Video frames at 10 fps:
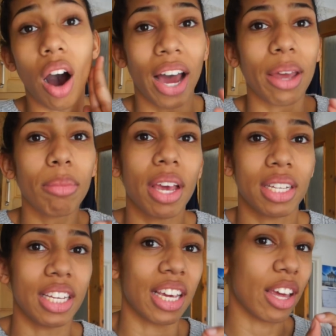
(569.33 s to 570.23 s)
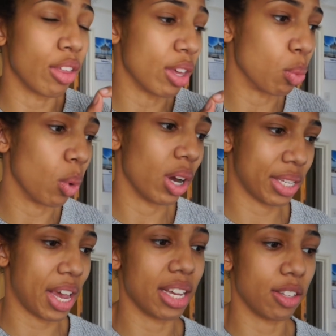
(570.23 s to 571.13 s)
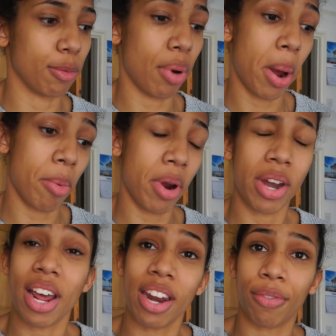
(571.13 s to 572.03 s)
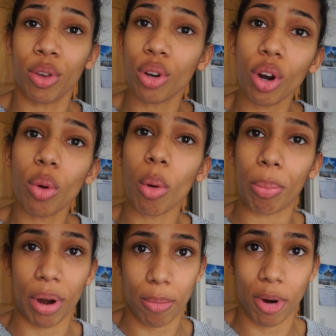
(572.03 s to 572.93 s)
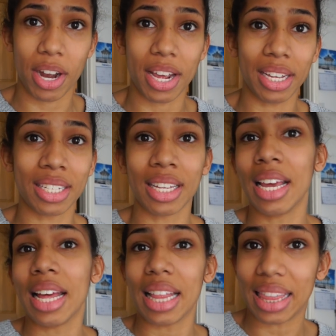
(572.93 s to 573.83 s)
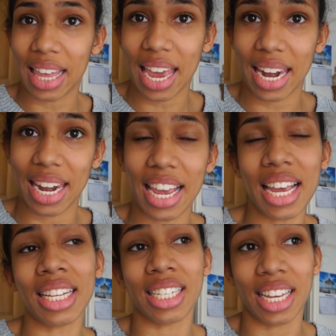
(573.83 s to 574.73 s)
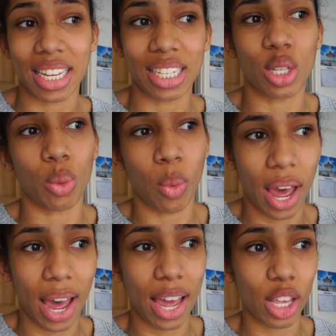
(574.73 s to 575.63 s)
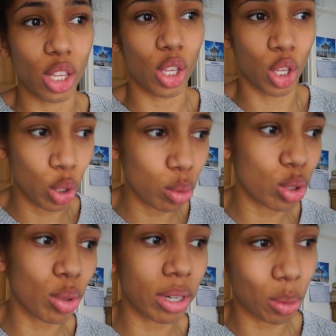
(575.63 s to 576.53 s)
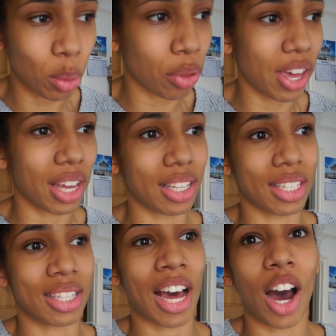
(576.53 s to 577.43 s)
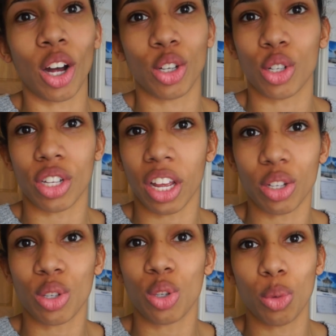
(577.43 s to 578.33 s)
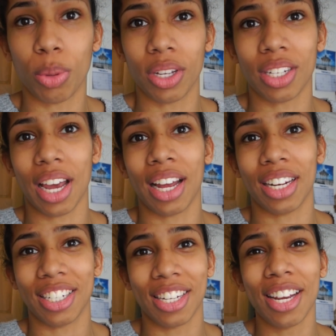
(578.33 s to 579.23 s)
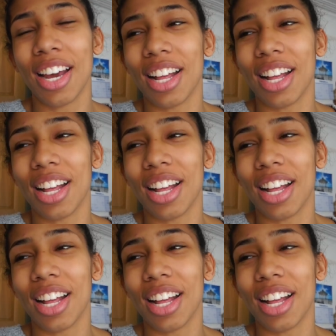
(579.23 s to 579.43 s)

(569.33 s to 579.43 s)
I am getting the worst case of prep brain, and if you don't know what prep brain is, then it is where you do little things that are just like stupid, and